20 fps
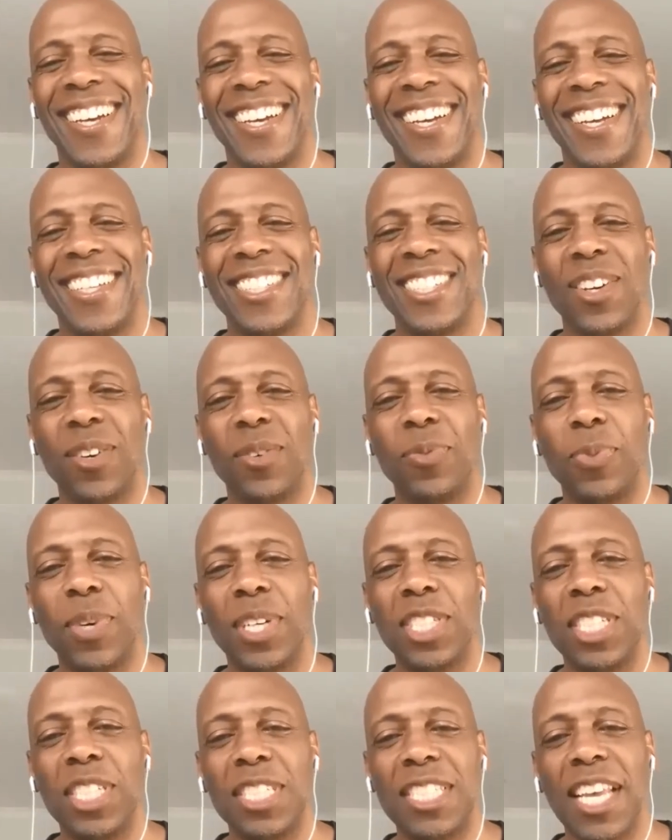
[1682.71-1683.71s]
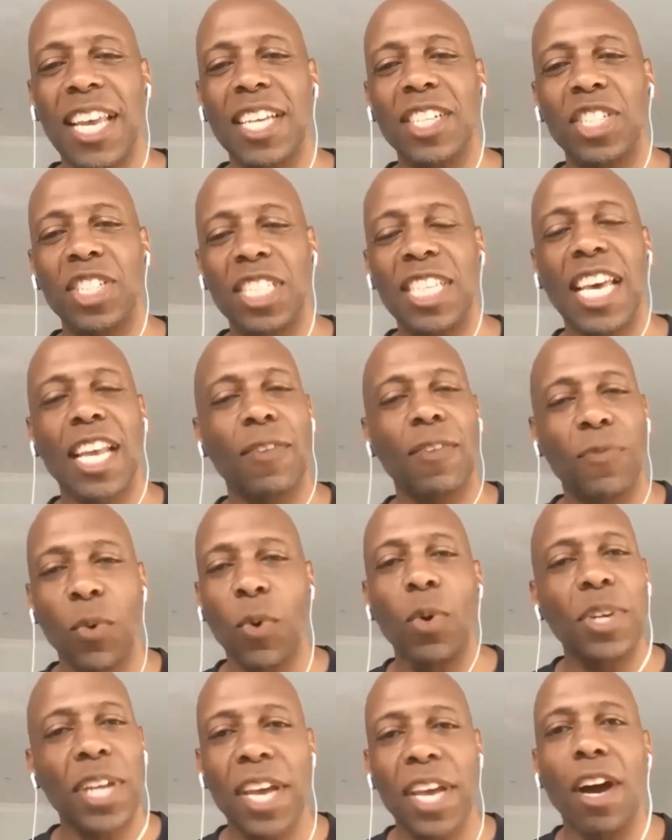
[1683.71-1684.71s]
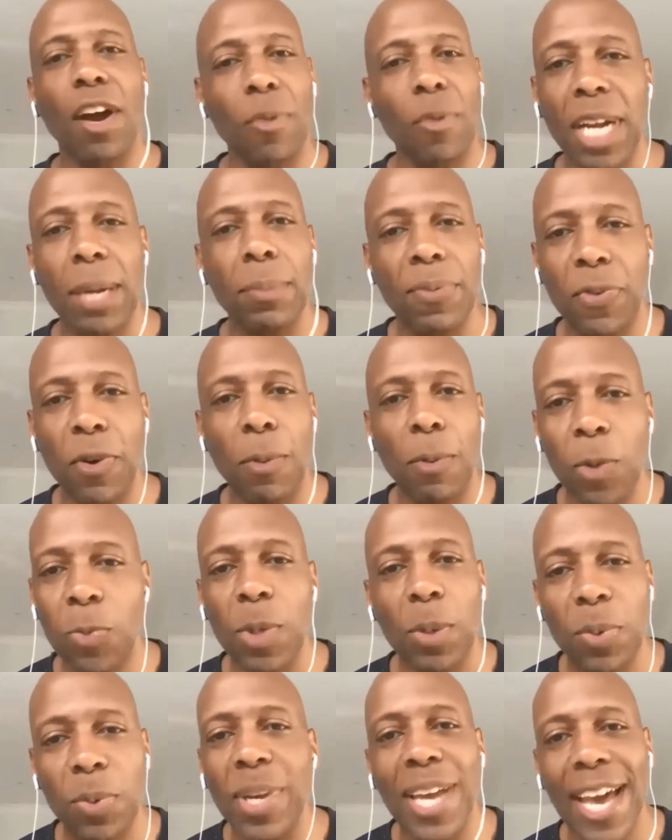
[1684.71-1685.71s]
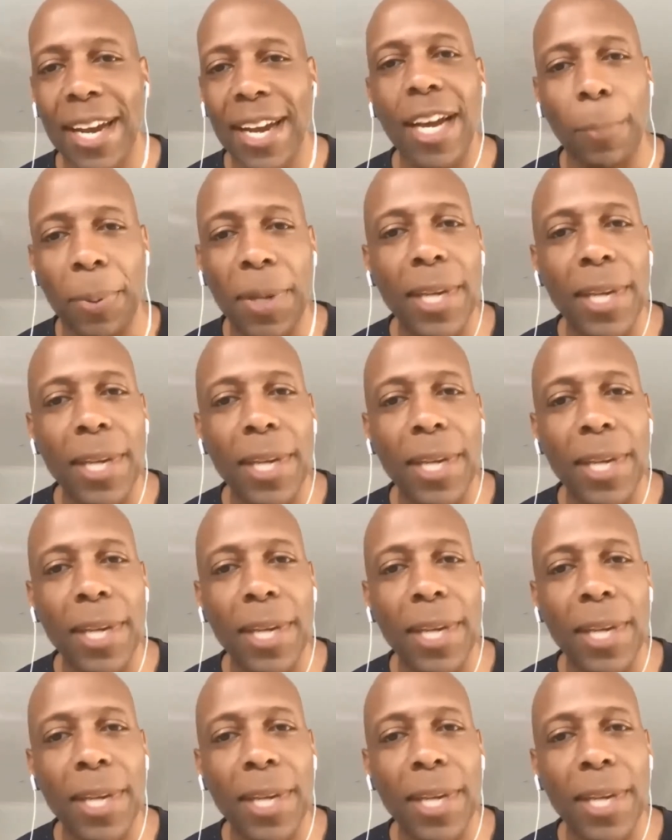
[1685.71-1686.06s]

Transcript: So what she's saying, she's had a full day already before most people got up.